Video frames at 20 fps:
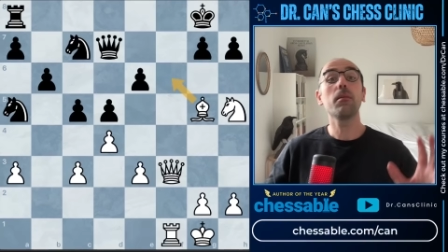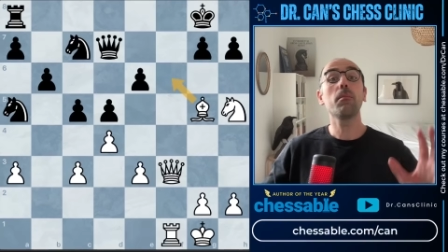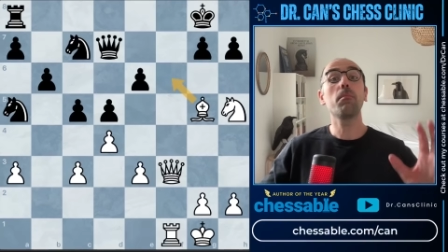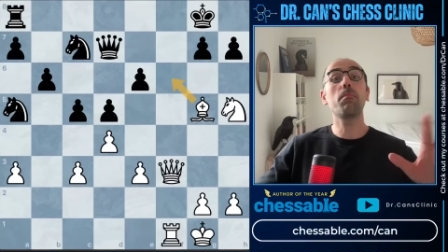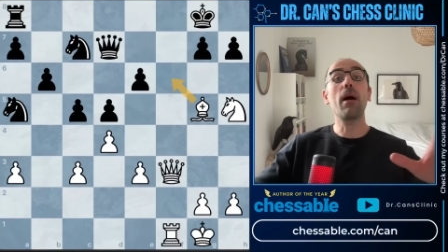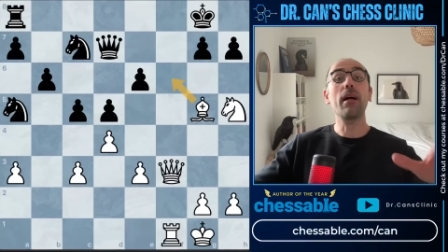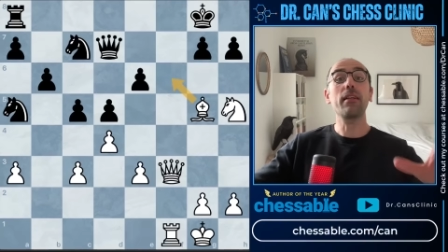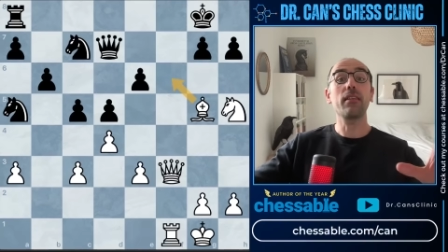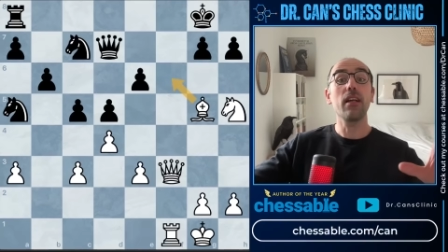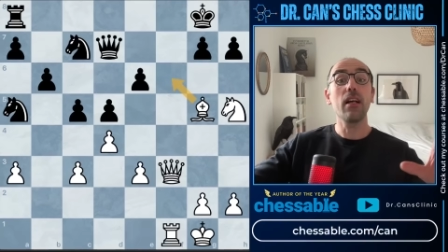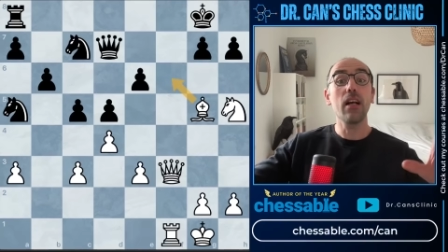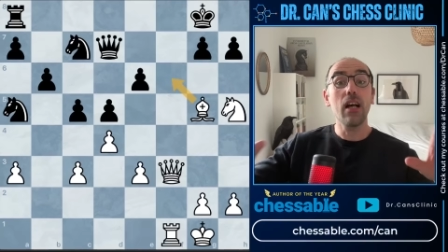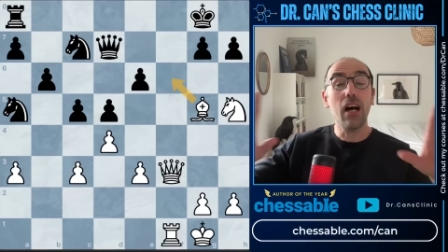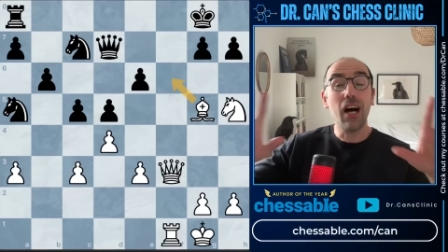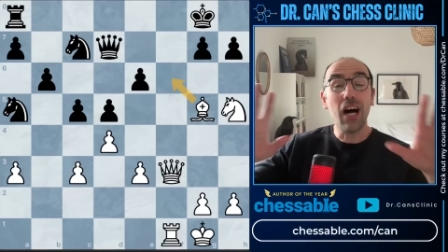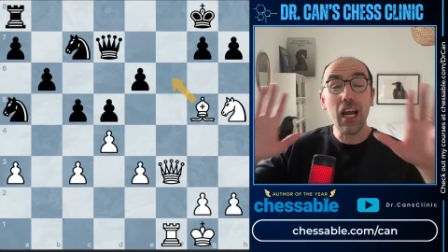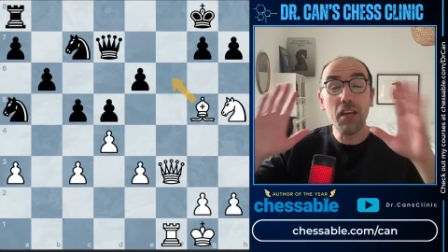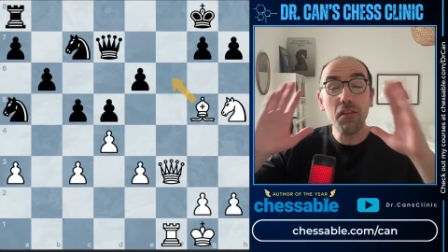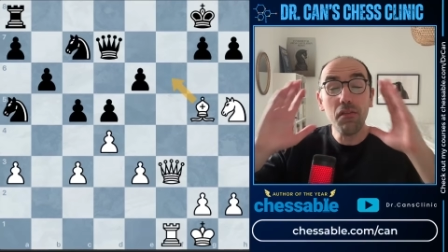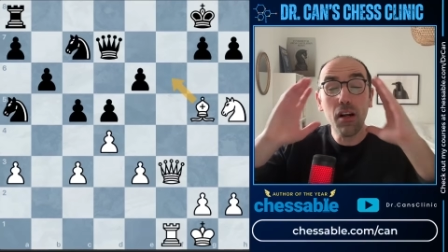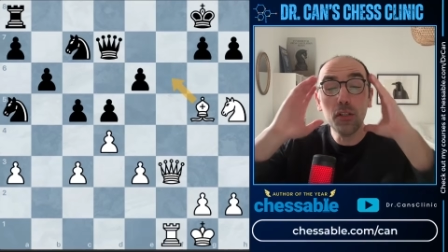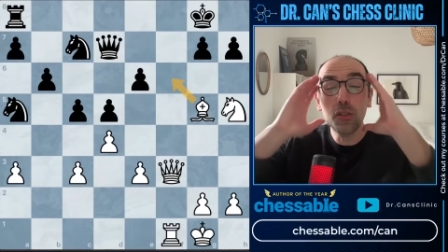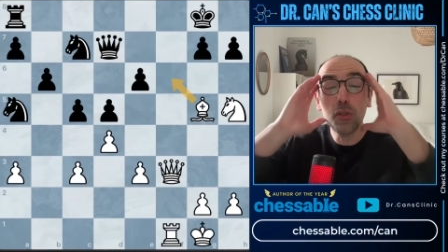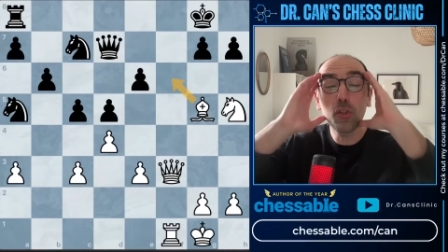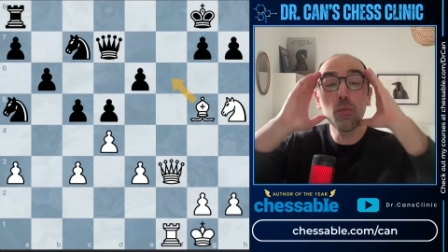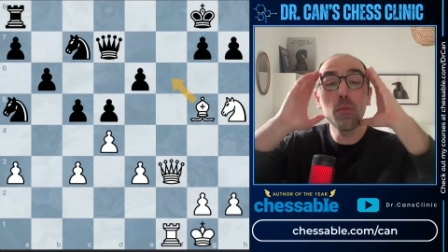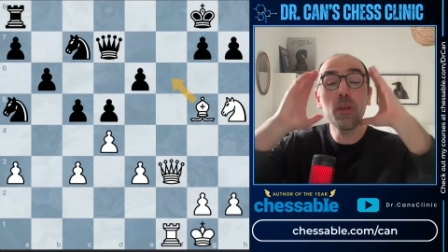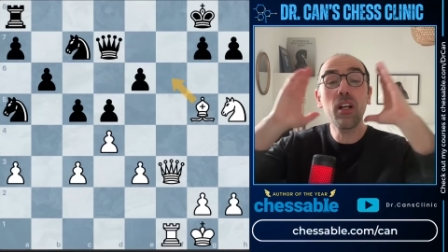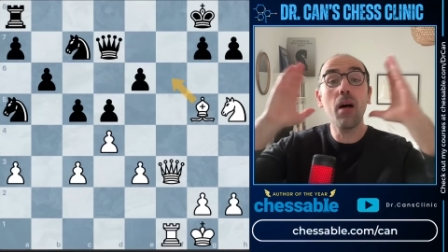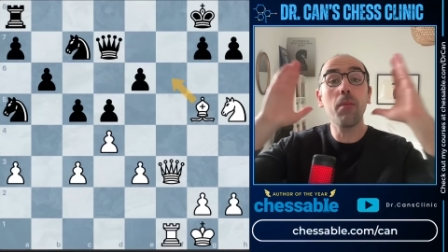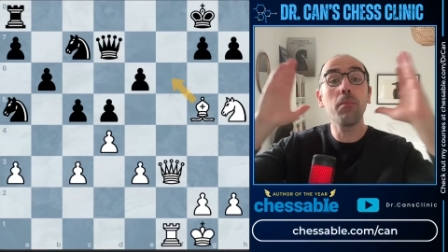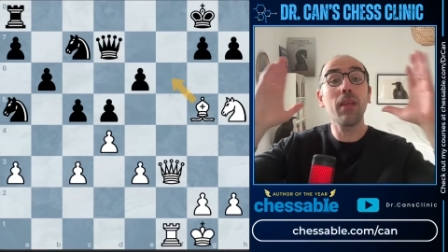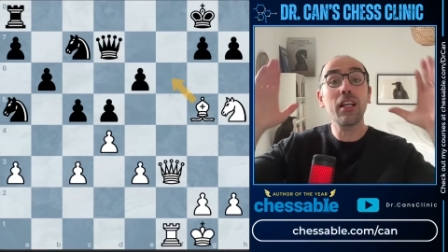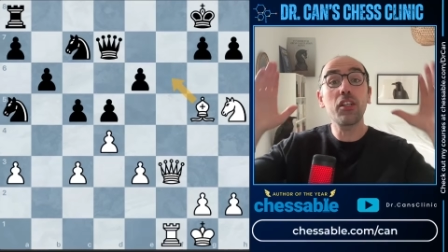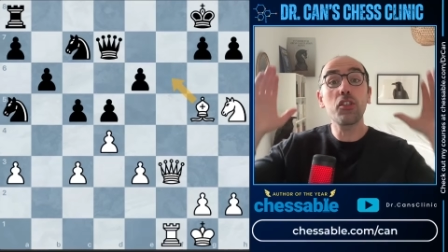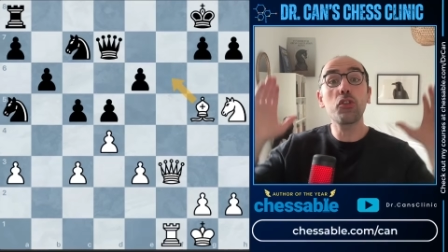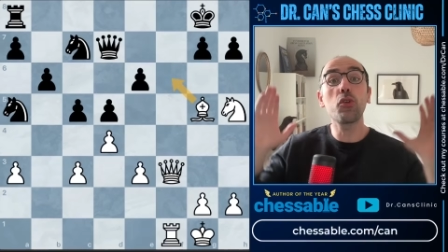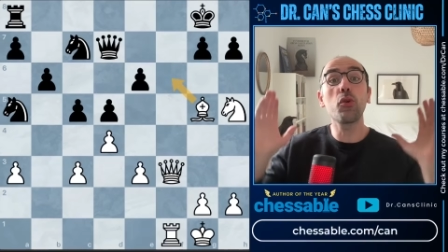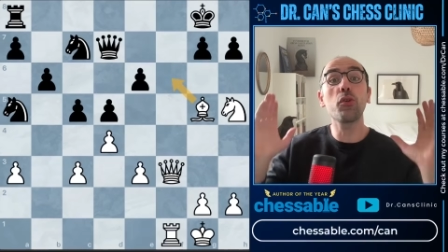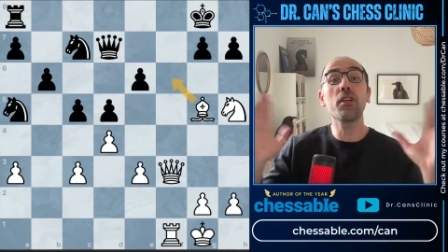But I want you to become like
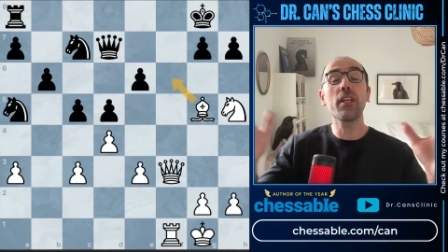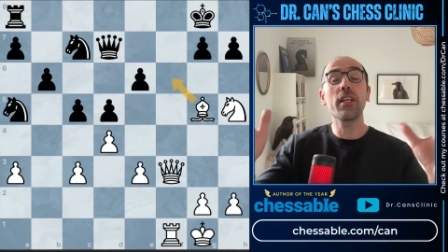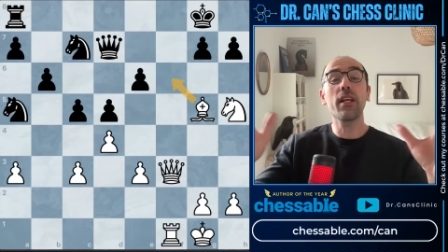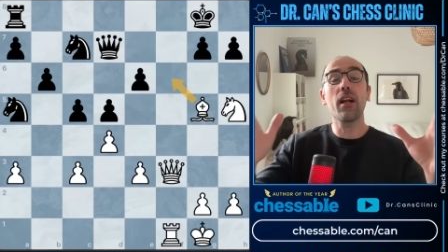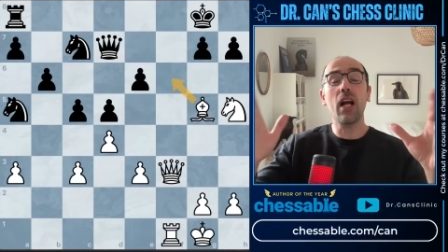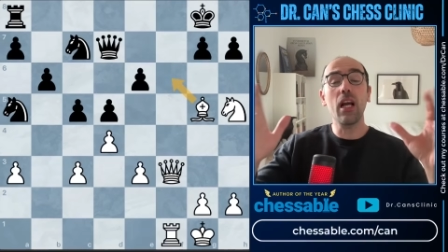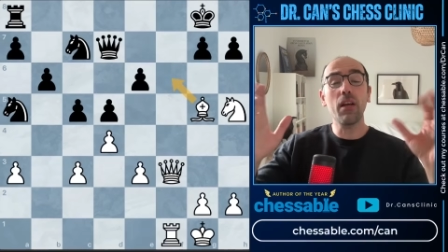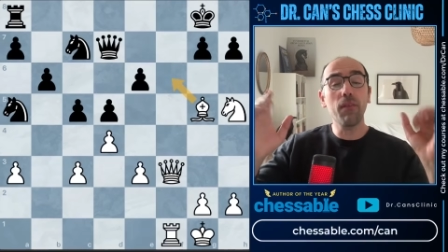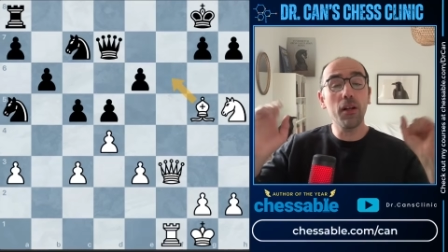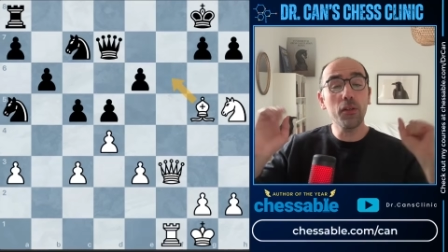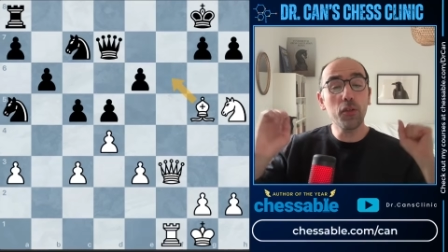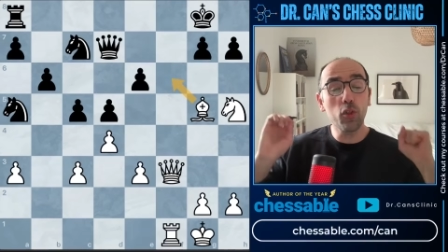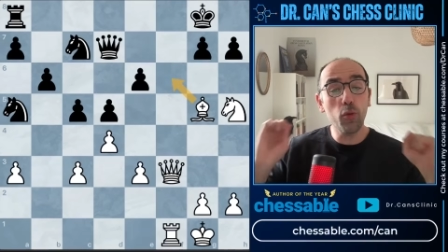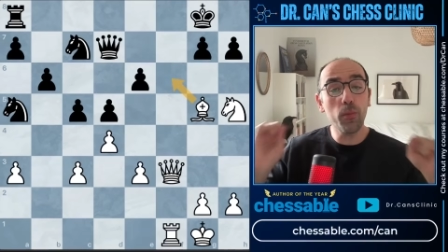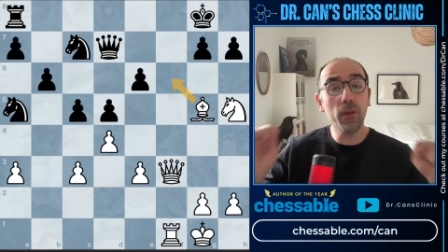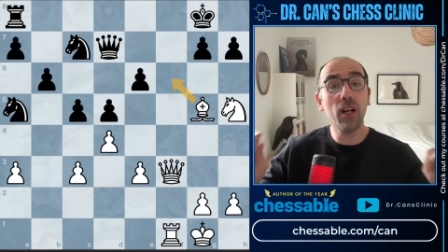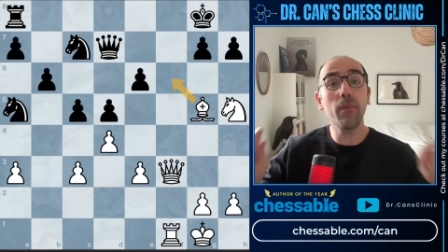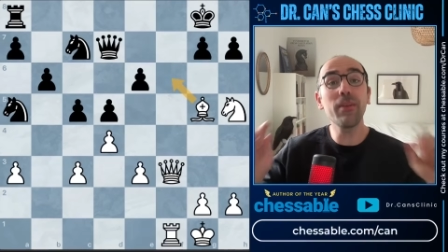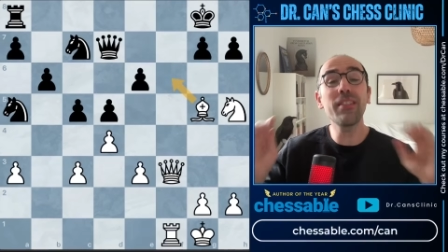Schrödinger. I want you to become a